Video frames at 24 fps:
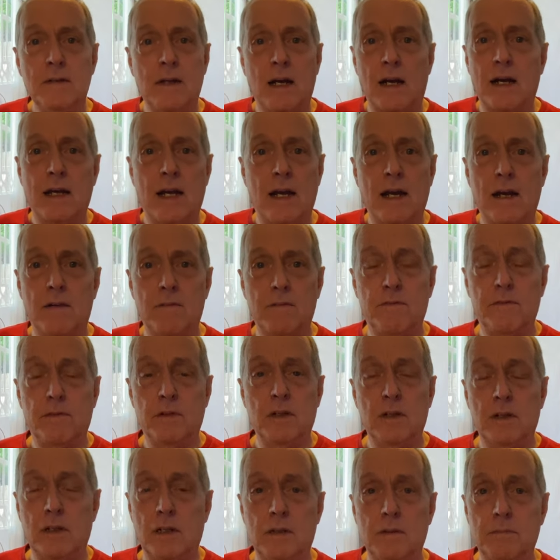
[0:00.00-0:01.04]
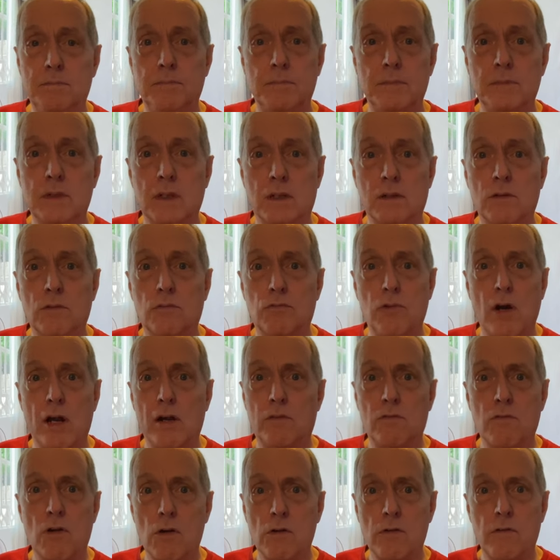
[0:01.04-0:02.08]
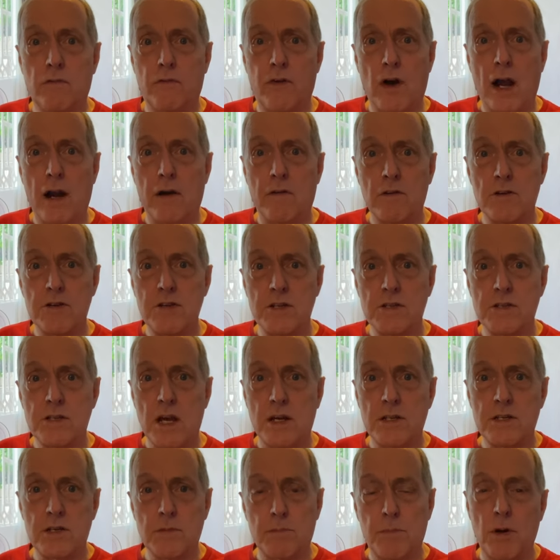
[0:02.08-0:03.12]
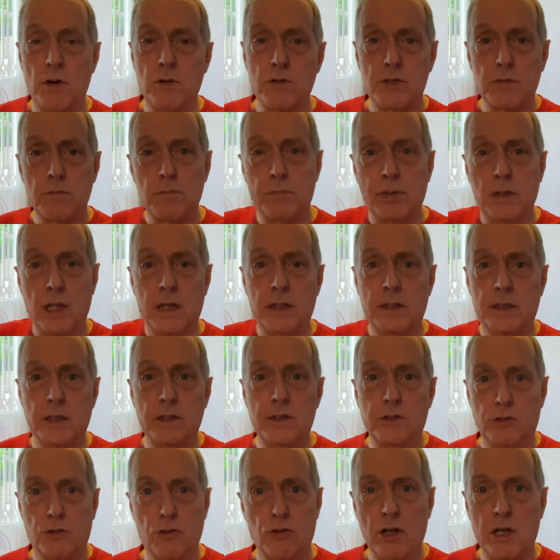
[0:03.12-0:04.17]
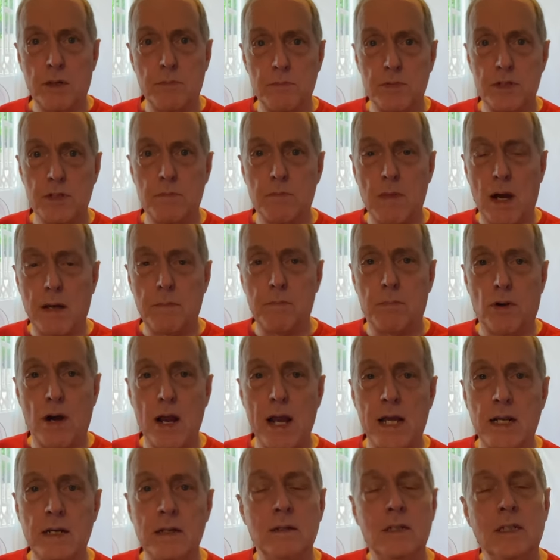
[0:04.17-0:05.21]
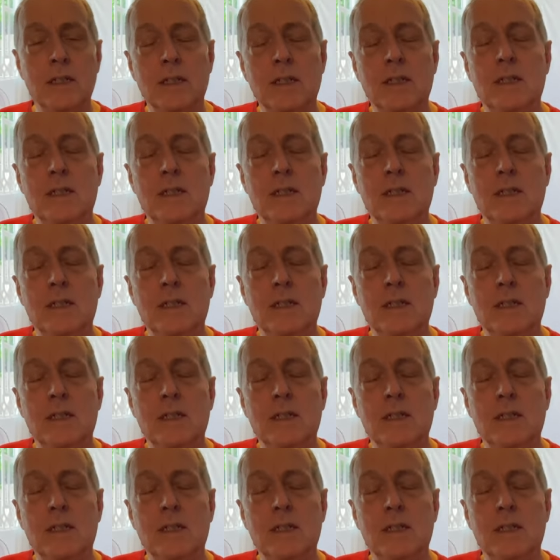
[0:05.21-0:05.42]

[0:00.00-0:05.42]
I have, railroad viruses, I suppose, implanting dreams in my brain.